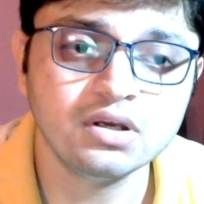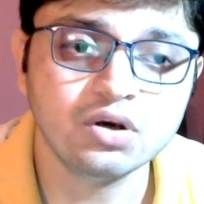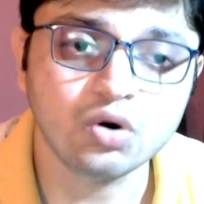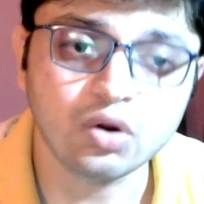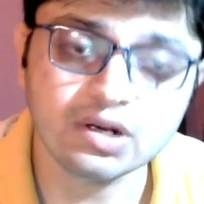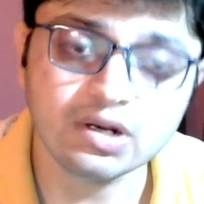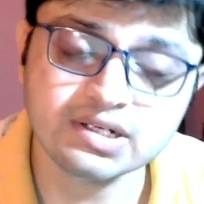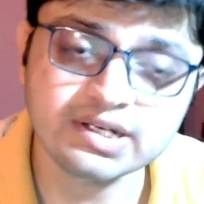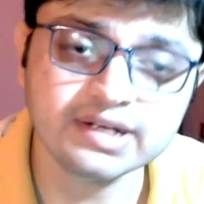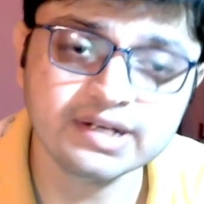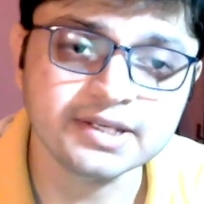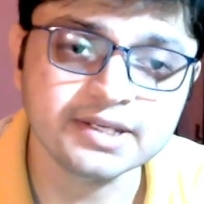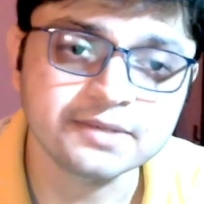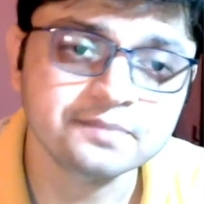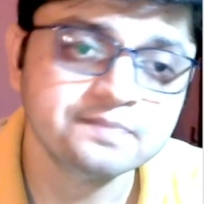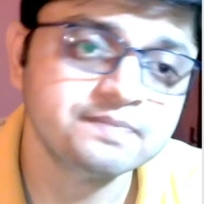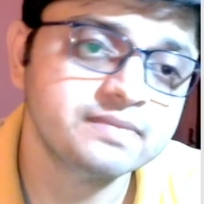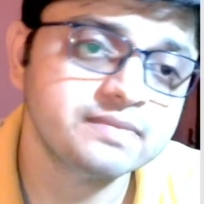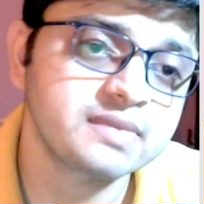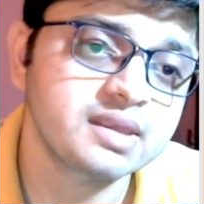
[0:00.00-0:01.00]
already
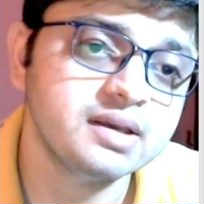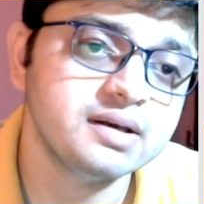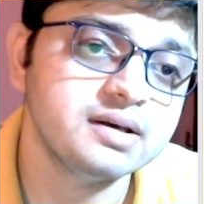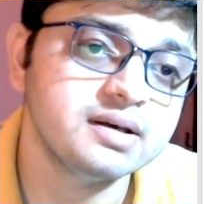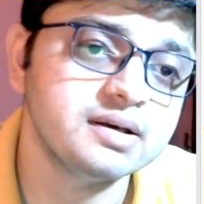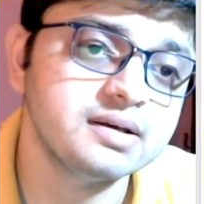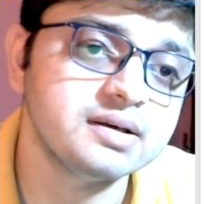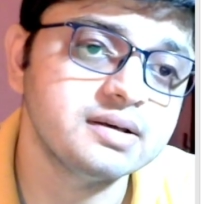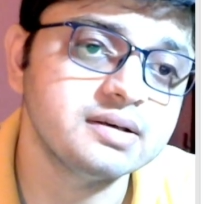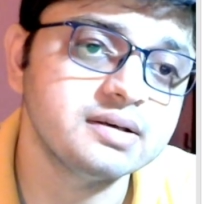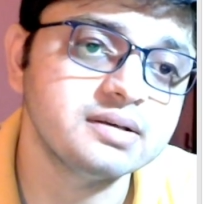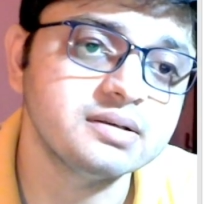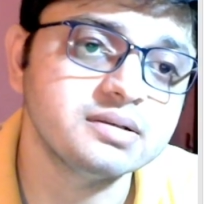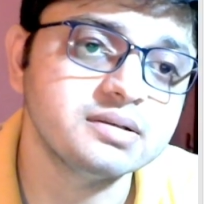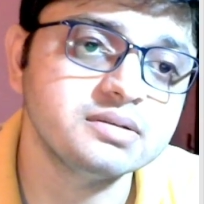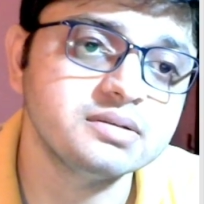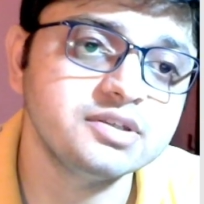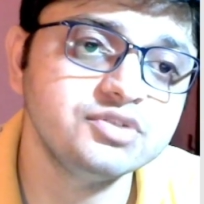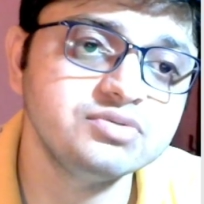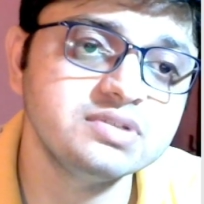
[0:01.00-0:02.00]

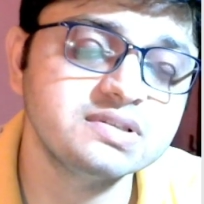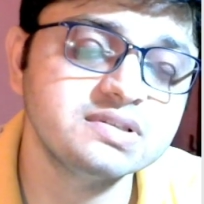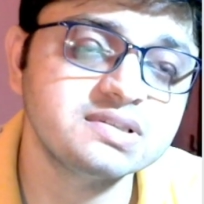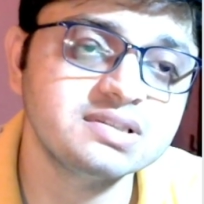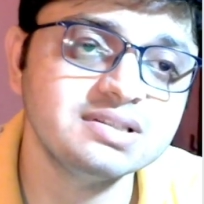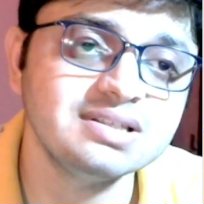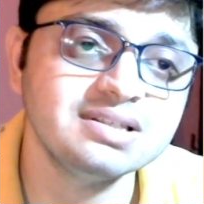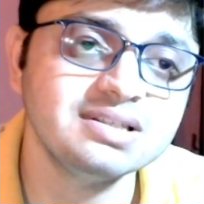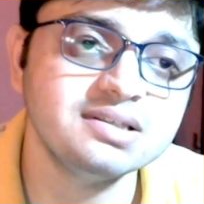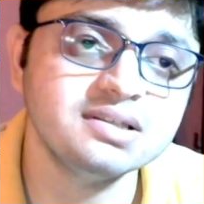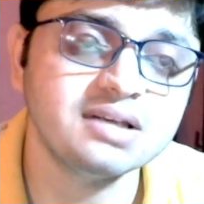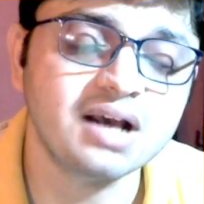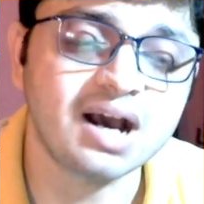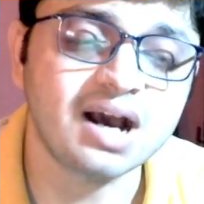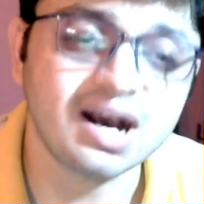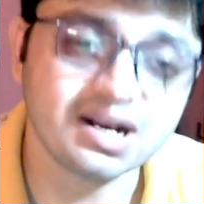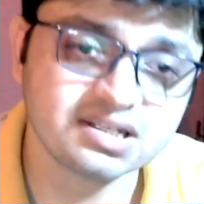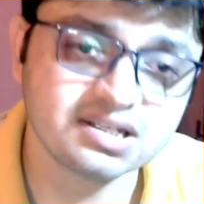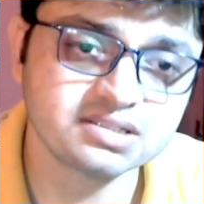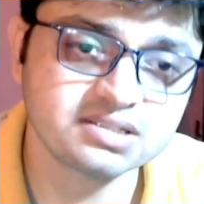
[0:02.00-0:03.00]
UGC
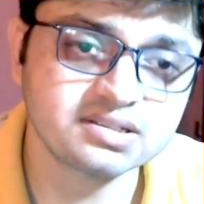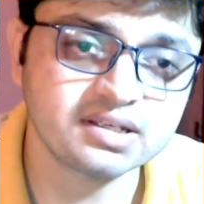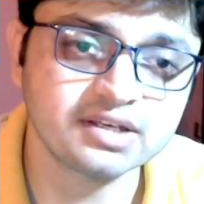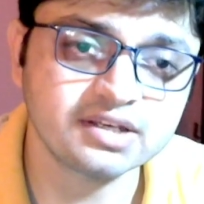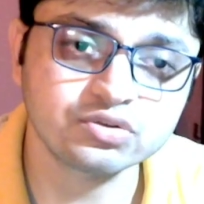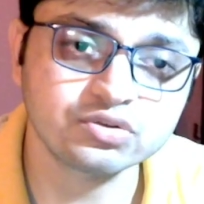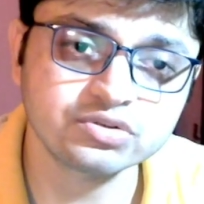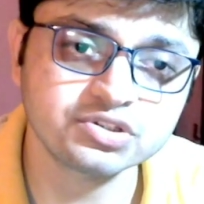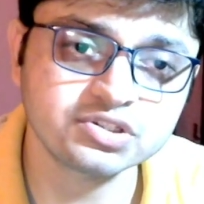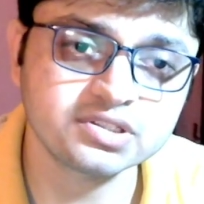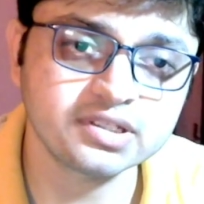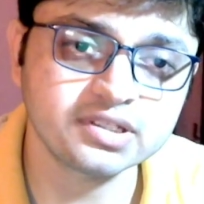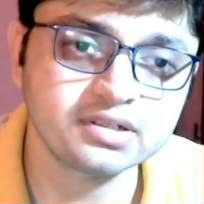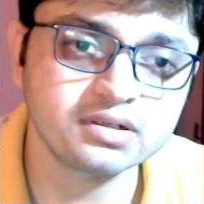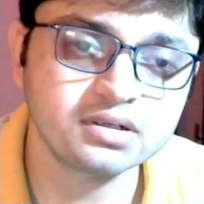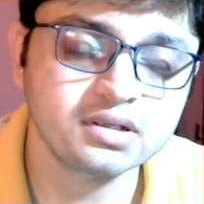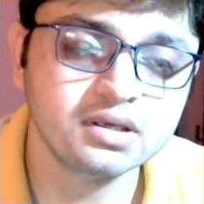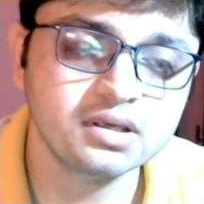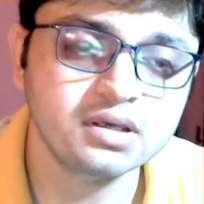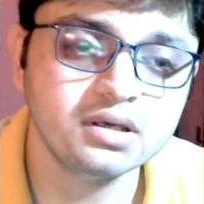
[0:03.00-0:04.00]
asked a
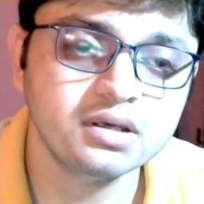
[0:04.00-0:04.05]
question,